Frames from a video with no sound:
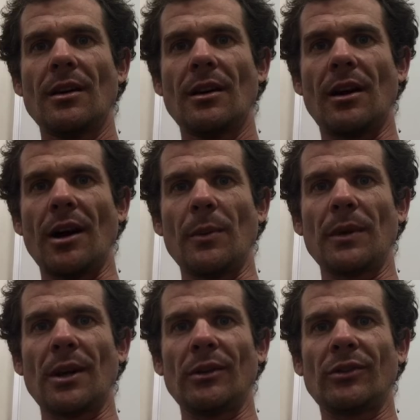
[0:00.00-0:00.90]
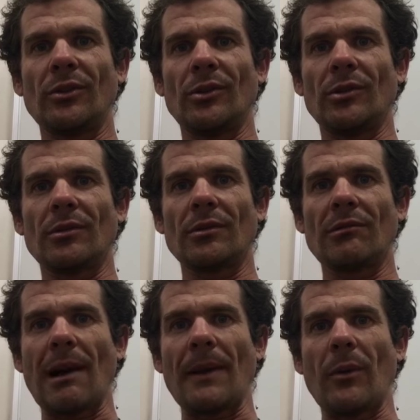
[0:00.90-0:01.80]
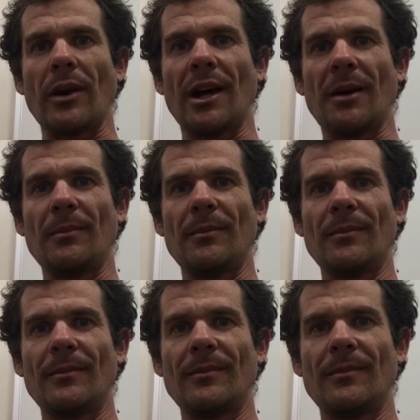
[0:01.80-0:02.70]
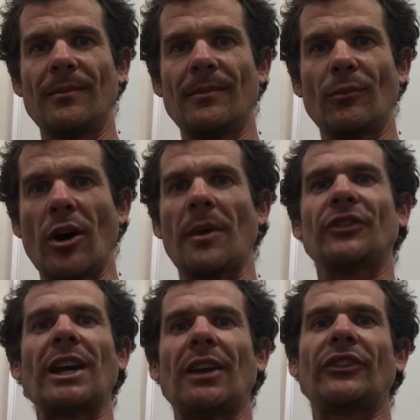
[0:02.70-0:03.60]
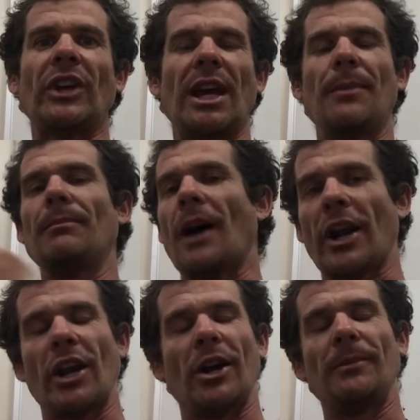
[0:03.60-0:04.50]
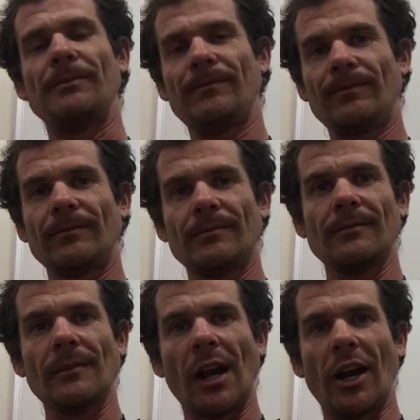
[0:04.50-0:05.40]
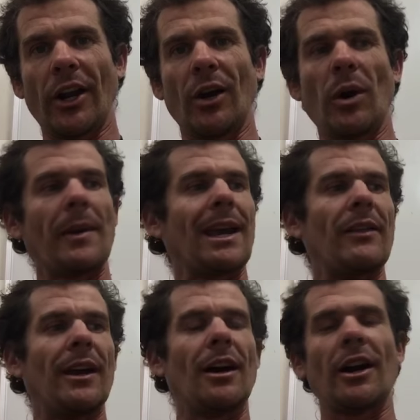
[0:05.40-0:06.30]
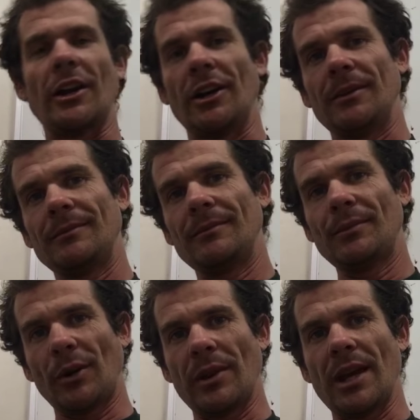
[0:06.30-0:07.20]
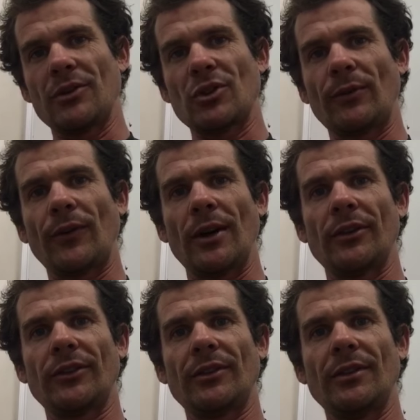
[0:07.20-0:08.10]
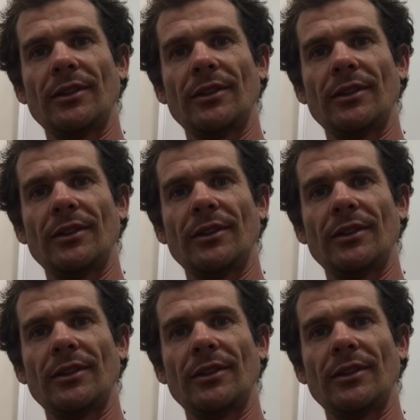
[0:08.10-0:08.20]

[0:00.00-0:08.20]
I'm going to wrap that one up. Where am I staying in CM? I don't know. I don't know. When am I getting there? I don't know. But I'll be there June 1st.